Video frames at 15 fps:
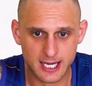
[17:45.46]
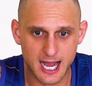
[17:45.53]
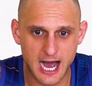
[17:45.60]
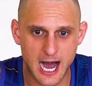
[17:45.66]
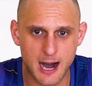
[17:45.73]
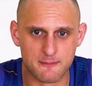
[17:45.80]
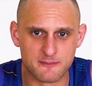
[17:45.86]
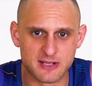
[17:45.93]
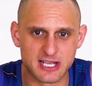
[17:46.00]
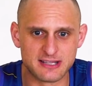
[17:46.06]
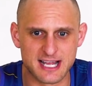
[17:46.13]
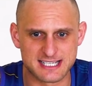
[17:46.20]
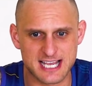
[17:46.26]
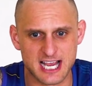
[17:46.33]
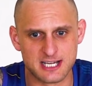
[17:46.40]
um,
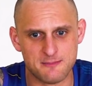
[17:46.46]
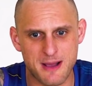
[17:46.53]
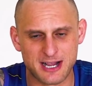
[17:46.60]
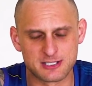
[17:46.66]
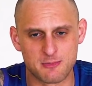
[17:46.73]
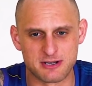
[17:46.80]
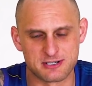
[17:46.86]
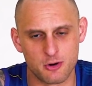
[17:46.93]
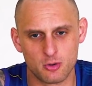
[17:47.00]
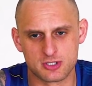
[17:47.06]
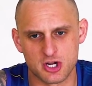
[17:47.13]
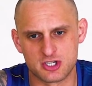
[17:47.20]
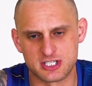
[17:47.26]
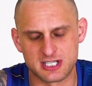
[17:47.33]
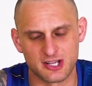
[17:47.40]
that's how you'd maximize it.
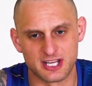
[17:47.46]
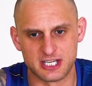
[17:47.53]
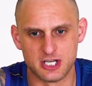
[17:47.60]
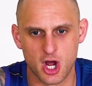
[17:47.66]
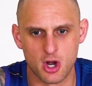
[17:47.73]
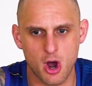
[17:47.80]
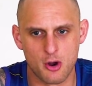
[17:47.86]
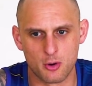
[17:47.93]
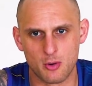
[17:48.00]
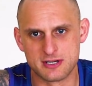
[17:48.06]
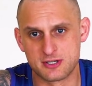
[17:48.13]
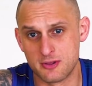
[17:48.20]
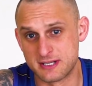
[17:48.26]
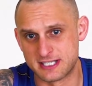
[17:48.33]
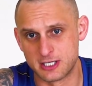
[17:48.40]
Also, just to let you know, I'd
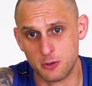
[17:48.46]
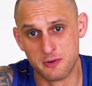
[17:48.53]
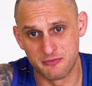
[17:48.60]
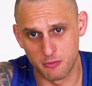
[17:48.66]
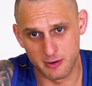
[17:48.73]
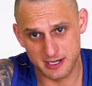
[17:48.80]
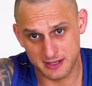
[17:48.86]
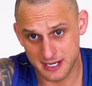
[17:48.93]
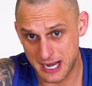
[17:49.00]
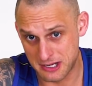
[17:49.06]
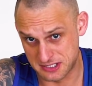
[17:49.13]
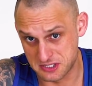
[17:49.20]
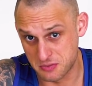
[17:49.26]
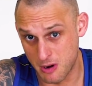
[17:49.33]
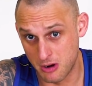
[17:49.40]
always do the skill before anything
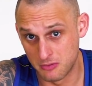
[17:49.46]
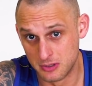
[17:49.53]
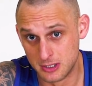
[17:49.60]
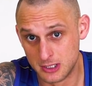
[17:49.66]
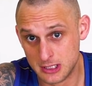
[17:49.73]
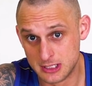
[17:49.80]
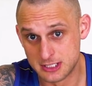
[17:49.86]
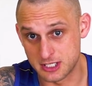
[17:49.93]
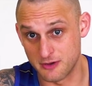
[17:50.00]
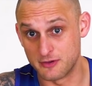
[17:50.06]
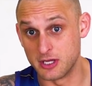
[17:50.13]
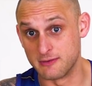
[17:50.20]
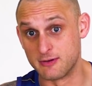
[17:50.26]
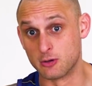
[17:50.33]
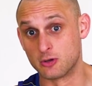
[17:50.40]
else as well. So if,
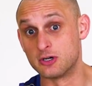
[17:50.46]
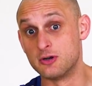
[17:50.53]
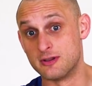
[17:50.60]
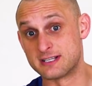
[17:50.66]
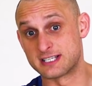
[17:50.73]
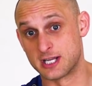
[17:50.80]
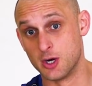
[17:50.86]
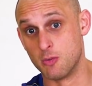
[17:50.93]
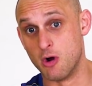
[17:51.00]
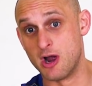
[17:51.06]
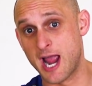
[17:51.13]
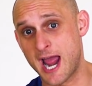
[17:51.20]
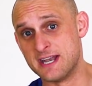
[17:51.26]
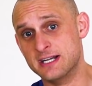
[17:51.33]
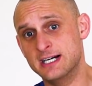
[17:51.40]
you, if you're looking to do the skill
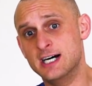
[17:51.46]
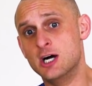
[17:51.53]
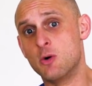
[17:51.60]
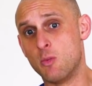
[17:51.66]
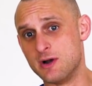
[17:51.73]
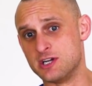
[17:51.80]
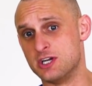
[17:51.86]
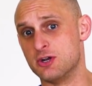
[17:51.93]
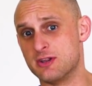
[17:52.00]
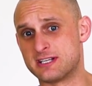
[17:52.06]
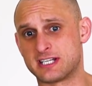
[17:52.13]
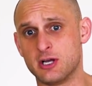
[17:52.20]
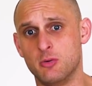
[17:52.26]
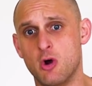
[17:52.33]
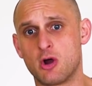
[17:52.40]
work, and when you do the
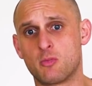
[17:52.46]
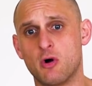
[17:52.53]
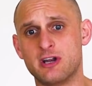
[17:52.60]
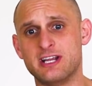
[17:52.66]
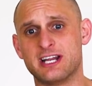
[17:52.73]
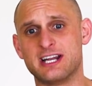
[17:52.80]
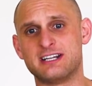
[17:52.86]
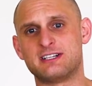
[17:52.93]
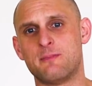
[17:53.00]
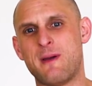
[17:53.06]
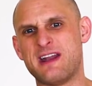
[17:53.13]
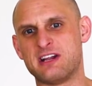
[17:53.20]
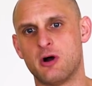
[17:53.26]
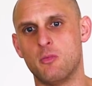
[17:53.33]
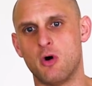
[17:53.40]
skill work, what are you going to,
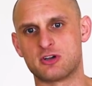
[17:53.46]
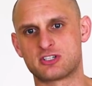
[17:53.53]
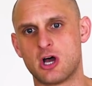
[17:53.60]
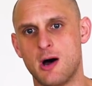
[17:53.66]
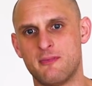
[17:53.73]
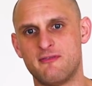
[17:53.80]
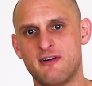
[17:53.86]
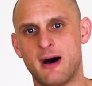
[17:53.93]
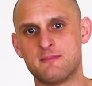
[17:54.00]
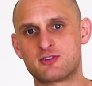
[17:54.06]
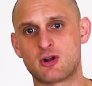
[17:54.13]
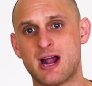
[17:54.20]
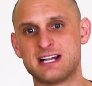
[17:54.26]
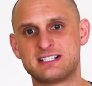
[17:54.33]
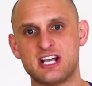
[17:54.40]
depending on what type of um,
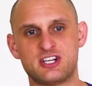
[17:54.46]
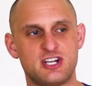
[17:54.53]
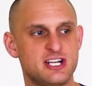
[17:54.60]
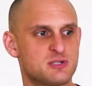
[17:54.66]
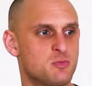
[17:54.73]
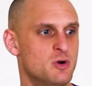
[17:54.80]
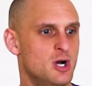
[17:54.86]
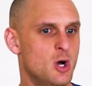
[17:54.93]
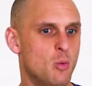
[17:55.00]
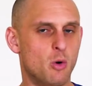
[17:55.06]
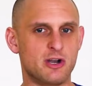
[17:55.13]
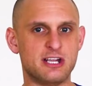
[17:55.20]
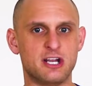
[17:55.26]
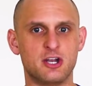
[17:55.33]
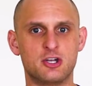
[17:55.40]
training session is,
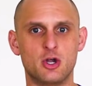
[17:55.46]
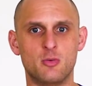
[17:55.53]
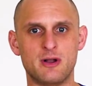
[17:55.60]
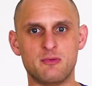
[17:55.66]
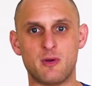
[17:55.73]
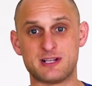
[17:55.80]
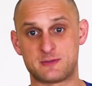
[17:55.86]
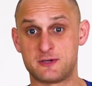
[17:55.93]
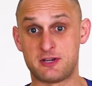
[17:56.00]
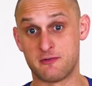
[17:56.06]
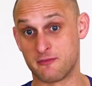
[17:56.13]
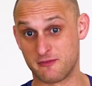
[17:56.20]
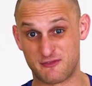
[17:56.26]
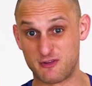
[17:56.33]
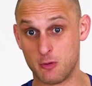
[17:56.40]
what are you going to do, when, especially
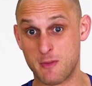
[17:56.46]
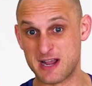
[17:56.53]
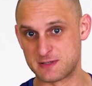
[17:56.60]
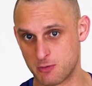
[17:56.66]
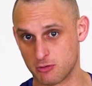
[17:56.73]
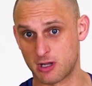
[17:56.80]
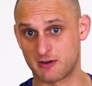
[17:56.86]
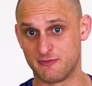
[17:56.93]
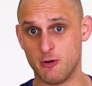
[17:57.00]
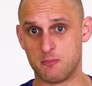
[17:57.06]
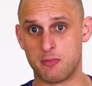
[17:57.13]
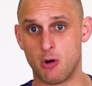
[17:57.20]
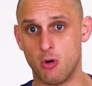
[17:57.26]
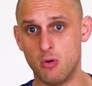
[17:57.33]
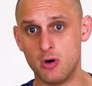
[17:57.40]
in field-based sport like
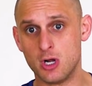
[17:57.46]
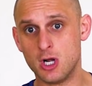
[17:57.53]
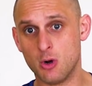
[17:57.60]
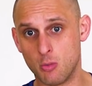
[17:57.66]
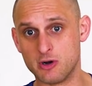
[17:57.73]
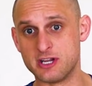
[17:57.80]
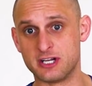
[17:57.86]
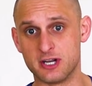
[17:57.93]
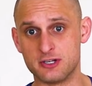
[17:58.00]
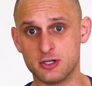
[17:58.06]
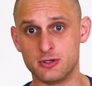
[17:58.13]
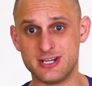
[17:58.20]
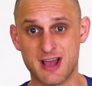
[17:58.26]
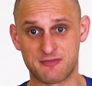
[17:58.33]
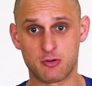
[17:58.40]
football, what are you going
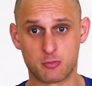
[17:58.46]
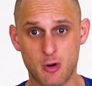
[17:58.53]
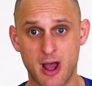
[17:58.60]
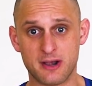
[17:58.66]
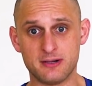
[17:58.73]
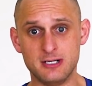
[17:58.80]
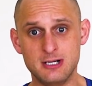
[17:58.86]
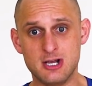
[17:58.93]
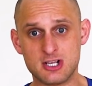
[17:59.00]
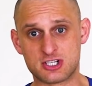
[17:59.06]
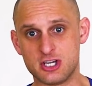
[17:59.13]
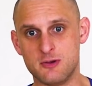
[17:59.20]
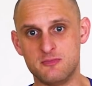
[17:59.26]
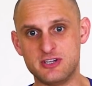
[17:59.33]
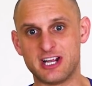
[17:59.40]
to do? You have to run.
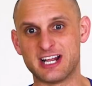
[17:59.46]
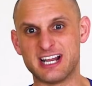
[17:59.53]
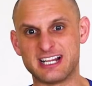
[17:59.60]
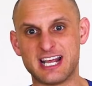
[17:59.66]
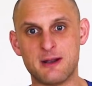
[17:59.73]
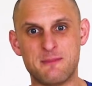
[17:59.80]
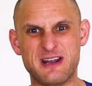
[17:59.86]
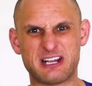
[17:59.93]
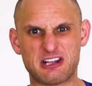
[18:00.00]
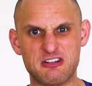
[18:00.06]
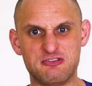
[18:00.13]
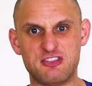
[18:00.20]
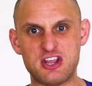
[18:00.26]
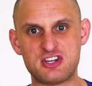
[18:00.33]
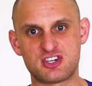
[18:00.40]
So you, you're going to get a bit of
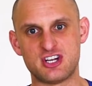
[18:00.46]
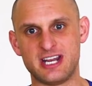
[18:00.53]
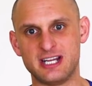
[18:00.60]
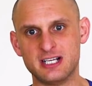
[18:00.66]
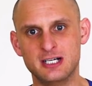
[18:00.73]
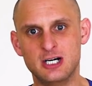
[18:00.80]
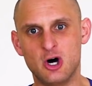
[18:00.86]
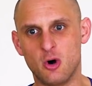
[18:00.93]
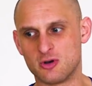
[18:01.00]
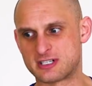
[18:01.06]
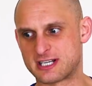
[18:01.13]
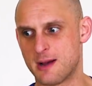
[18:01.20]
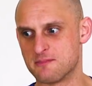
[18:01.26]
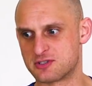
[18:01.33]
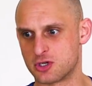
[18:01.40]
conditioning or
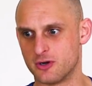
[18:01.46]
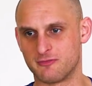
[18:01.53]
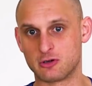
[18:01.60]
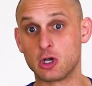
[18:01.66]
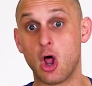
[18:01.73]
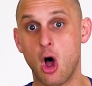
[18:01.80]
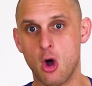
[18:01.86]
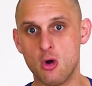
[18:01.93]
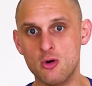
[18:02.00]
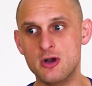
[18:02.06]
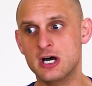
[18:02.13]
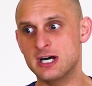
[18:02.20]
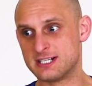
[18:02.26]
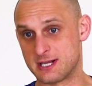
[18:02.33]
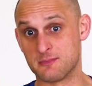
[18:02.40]
some sort of
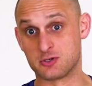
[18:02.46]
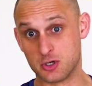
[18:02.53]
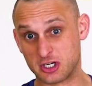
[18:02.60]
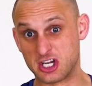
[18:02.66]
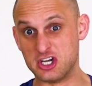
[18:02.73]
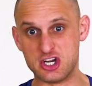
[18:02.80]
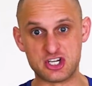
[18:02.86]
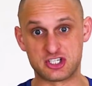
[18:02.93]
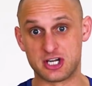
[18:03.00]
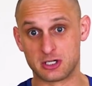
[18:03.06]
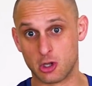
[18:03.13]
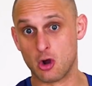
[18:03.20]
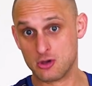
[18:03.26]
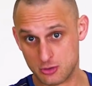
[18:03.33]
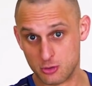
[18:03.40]
load, some sort of
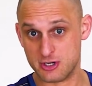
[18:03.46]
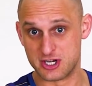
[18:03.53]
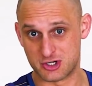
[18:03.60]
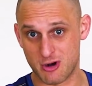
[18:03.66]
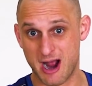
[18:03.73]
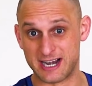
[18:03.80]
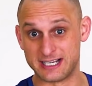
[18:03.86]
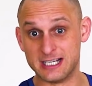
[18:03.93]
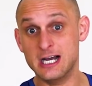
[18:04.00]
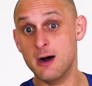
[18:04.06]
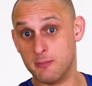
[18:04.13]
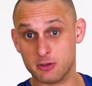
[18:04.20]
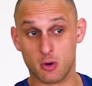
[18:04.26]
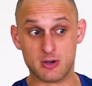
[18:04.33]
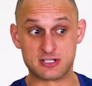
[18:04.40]
conditioning load through your training.
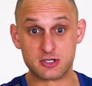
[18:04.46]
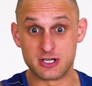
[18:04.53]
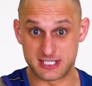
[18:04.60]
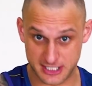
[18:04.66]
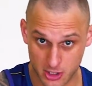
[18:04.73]
But always do your